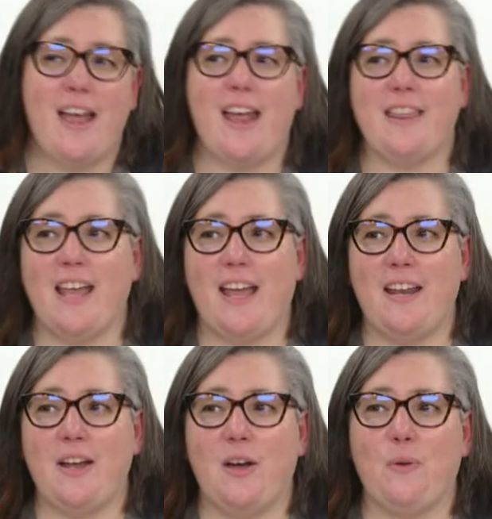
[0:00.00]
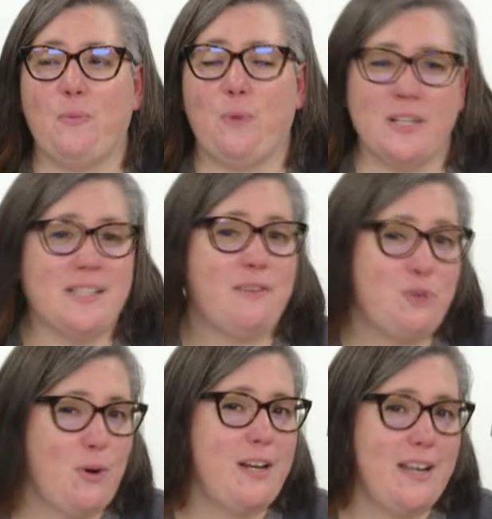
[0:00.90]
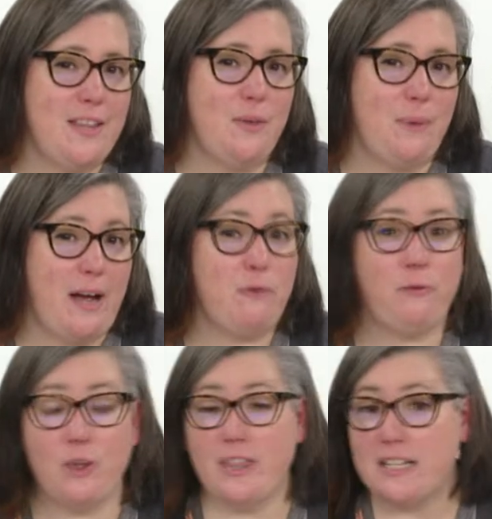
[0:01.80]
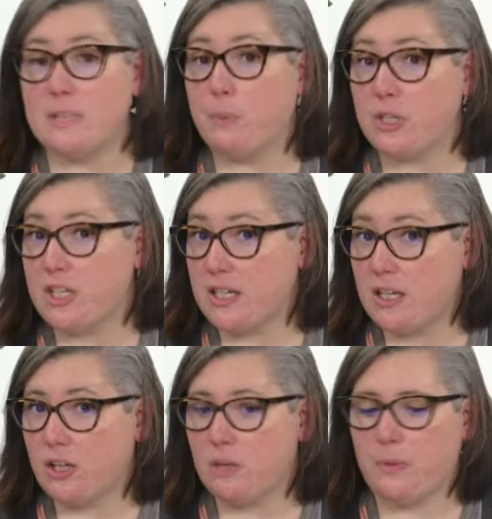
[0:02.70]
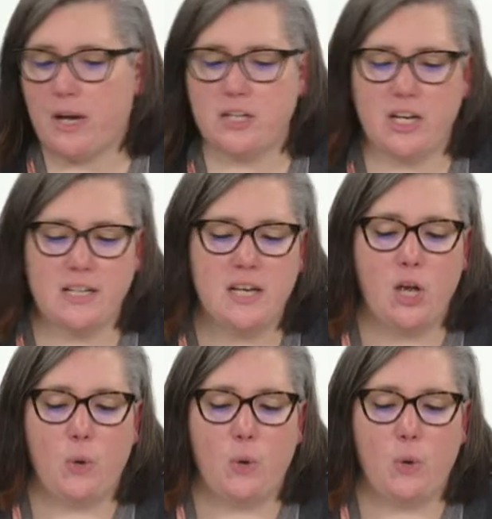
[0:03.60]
And then once I've joined it in the round for this particular project